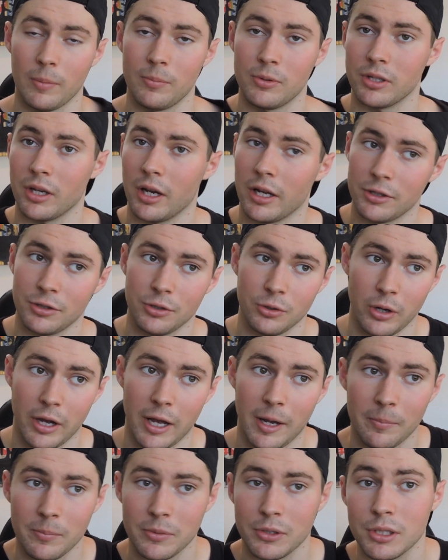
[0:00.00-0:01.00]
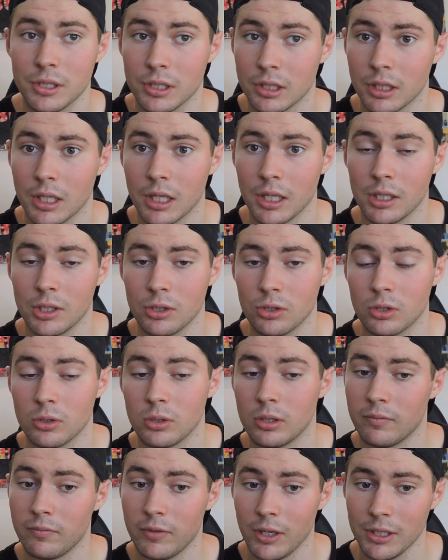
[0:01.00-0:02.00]
websites or apps to get
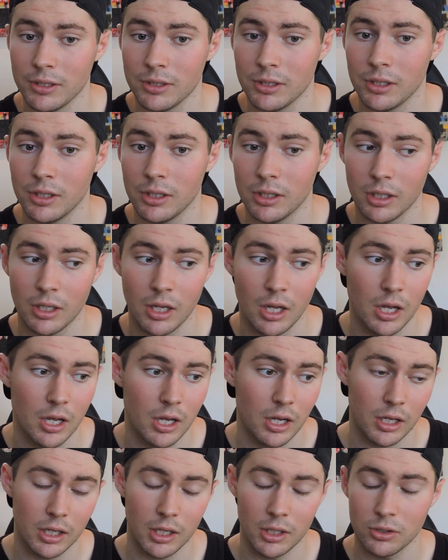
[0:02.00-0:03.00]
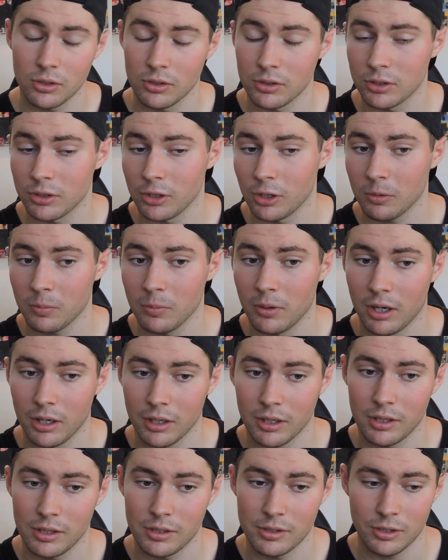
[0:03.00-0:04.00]
into investing into the stock
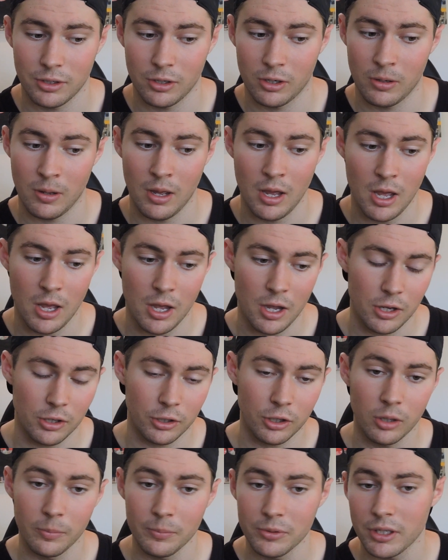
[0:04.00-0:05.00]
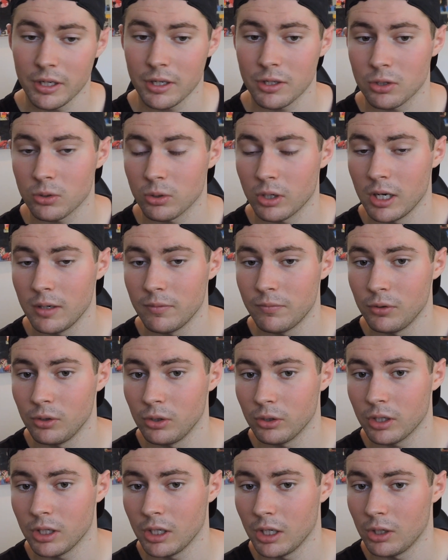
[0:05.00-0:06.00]
market. So Commsec's great
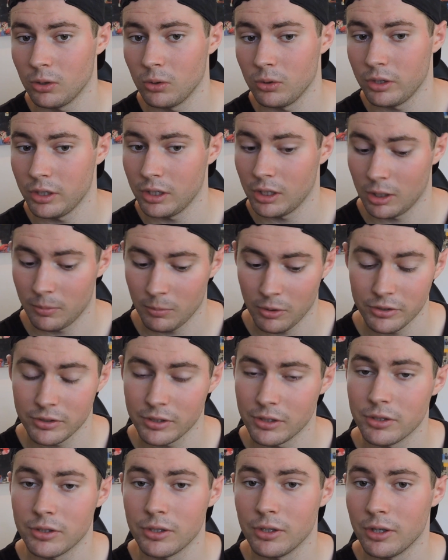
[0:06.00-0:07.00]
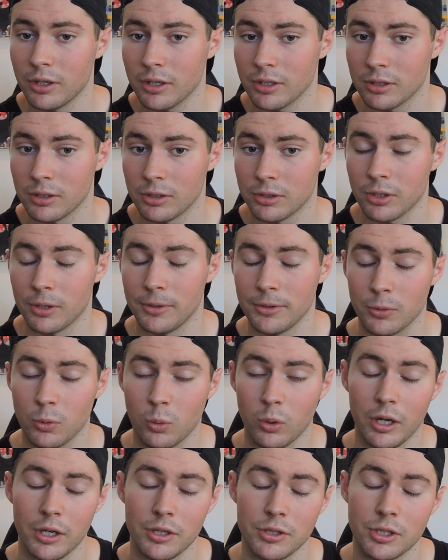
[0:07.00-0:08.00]
for looking at all the Aussie stocks. It's
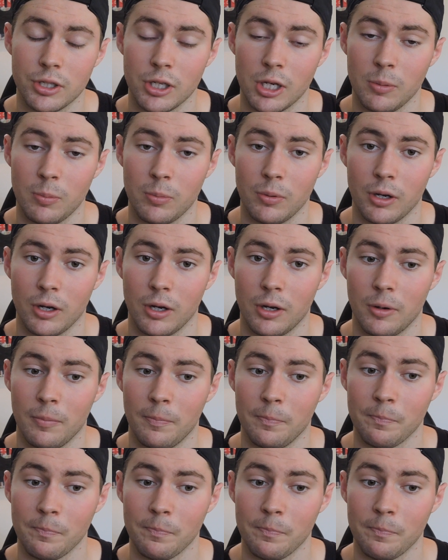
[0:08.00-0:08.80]
got quite cheap